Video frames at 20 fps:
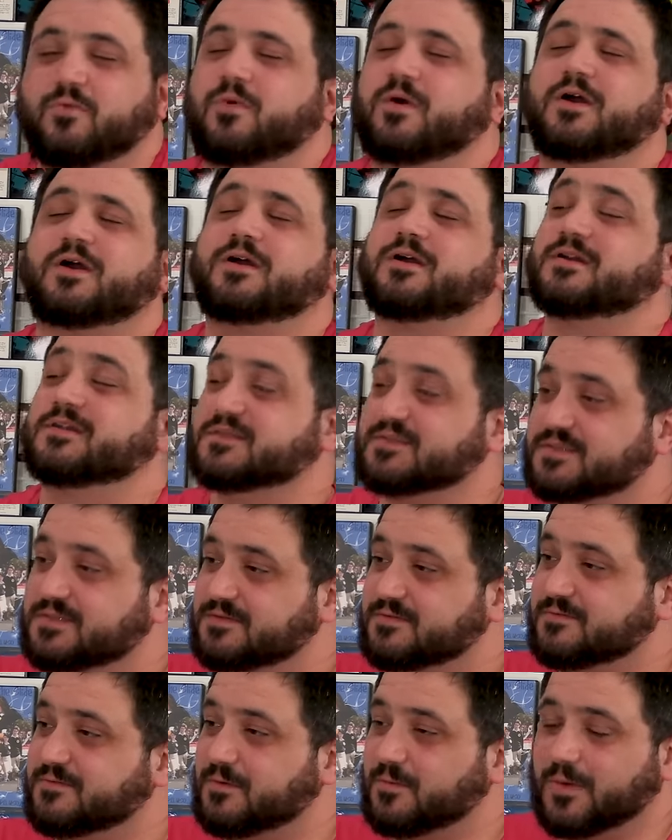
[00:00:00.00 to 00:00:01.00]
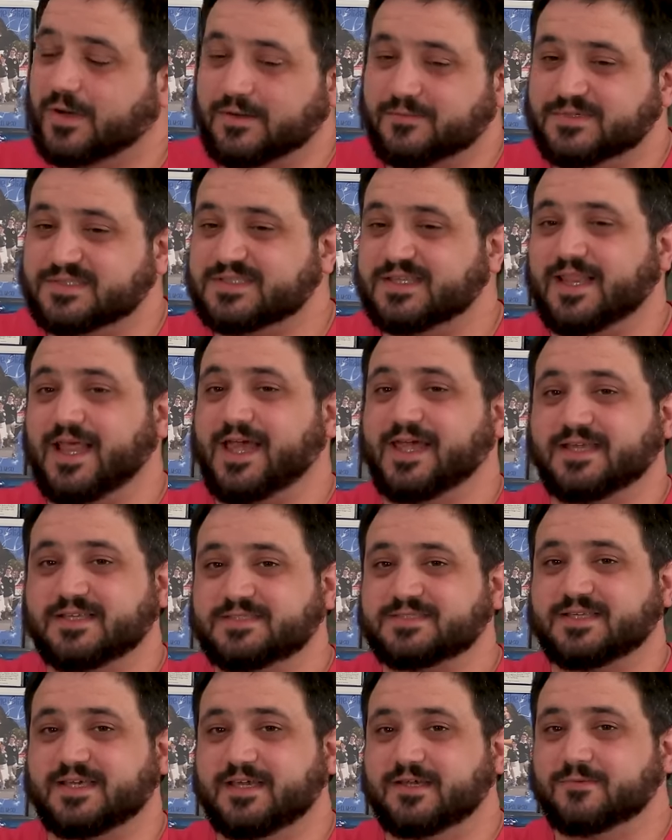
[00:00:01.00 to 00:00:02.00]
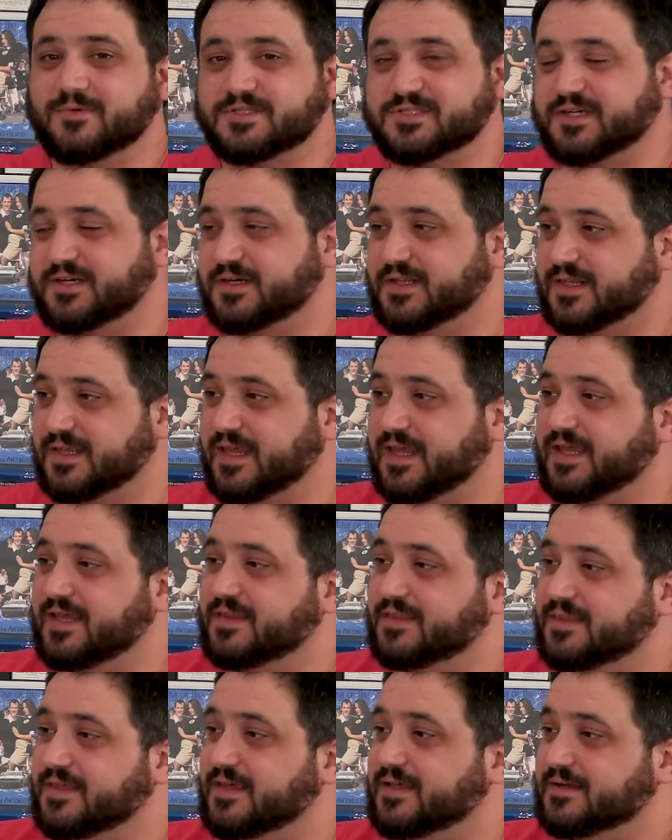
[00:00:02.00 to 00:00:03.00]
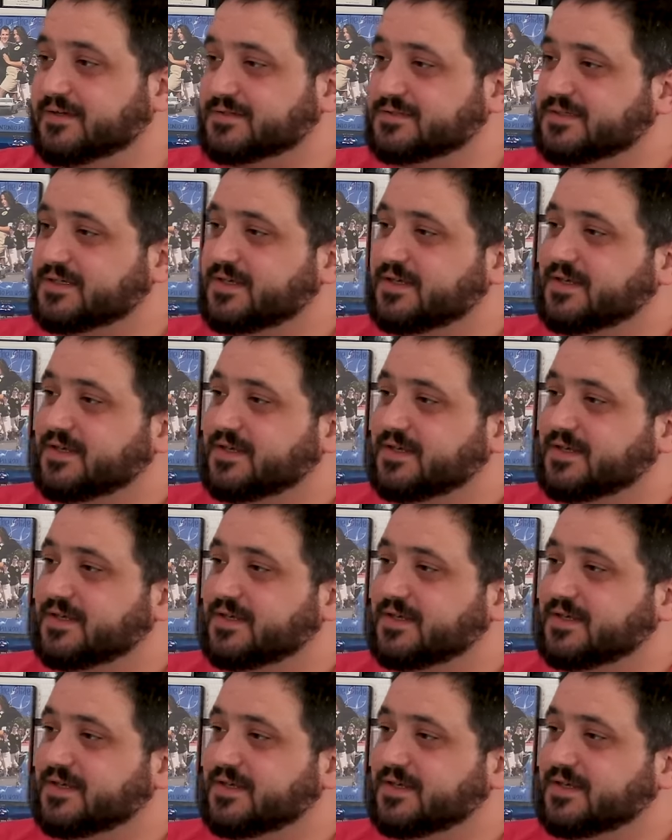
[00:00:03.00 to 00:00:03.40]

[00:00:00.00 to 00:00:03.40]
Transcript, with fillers: words for what it was like seeing Return of the King in theaters.